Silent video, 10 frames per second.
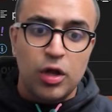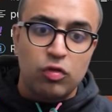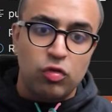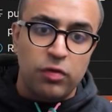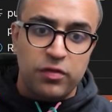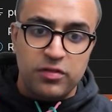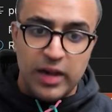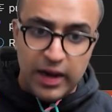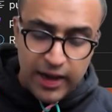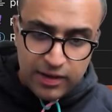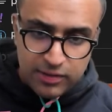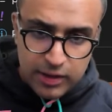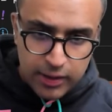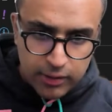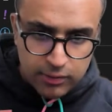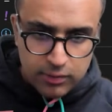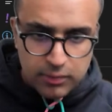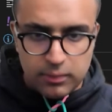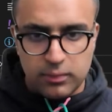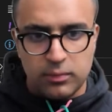so if it's the last index,
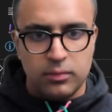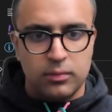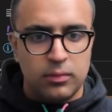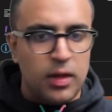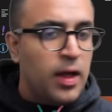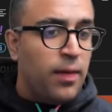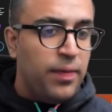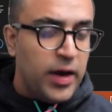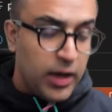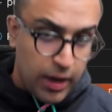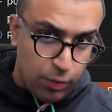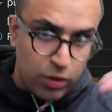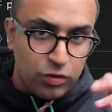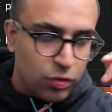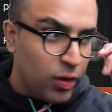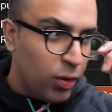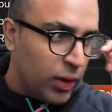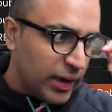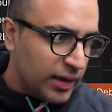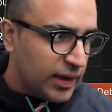then I want to show the
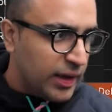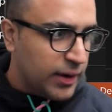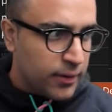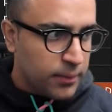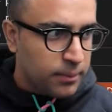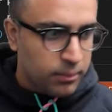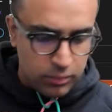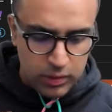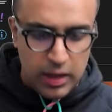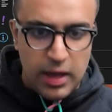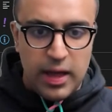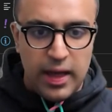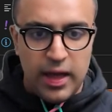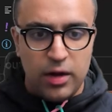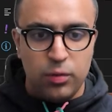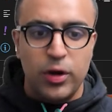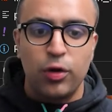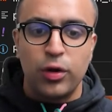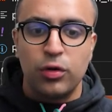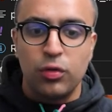loading indicator. And we are
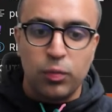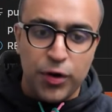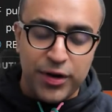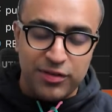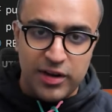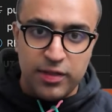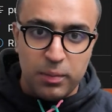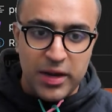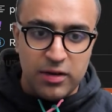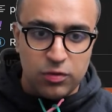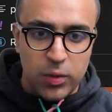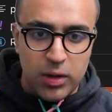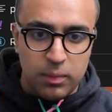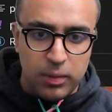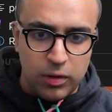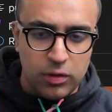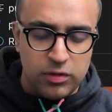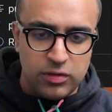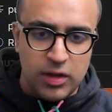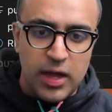going to do products length minus one,
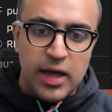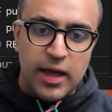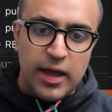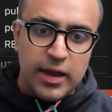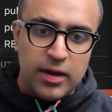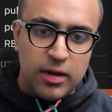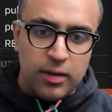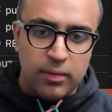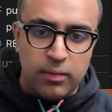because in